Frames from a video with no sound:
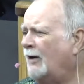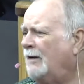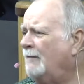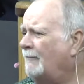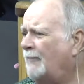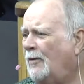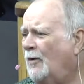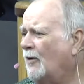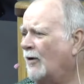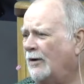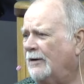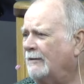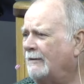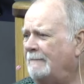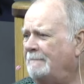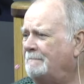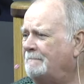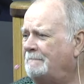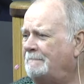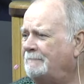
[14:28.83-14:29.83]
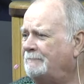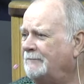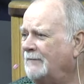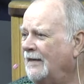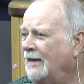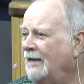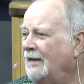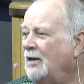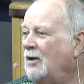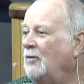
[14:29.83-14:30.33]
is very, very
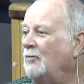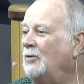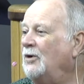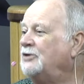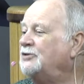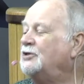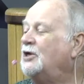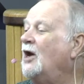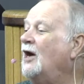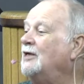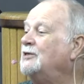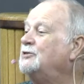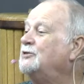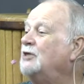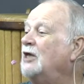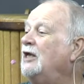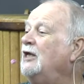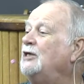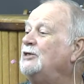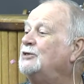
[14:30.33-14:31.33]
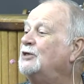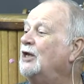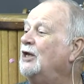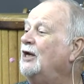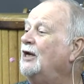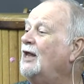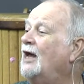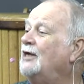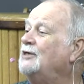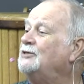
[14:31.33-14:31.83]
important. What's
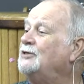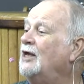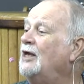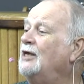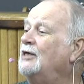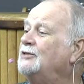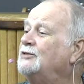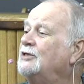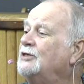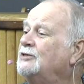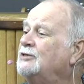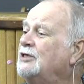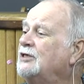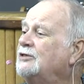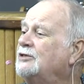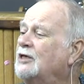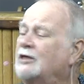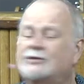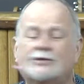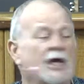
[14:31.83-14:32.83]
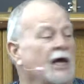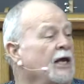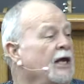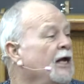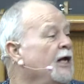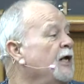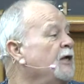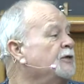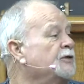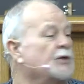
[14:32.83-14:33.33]
God say? He said in Isaiah
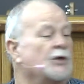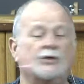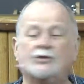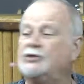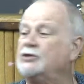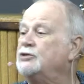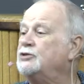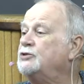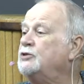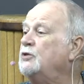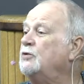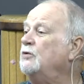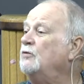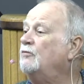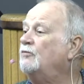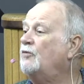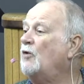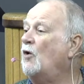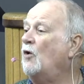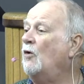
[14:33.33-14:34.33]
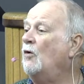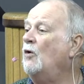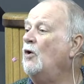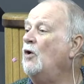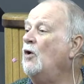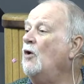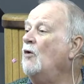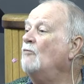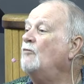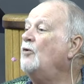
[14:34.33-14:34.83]
66 He
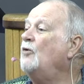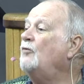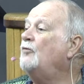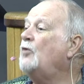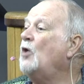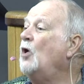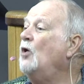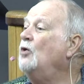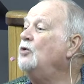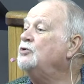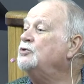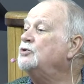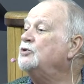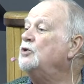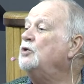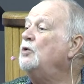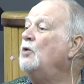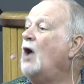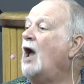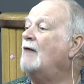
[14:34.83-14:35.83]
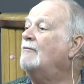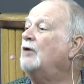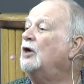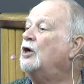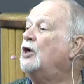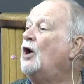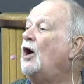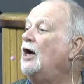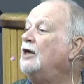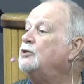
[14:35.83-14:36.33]
searches to and fro for
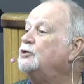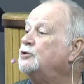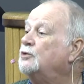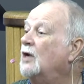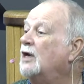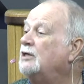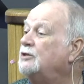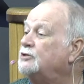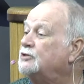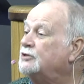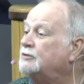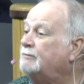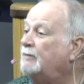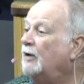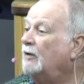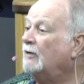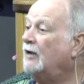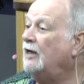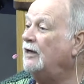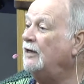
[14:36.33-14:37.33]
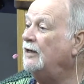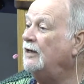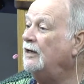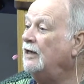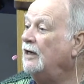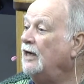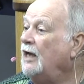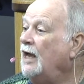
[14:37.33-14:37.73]
those who have a contrite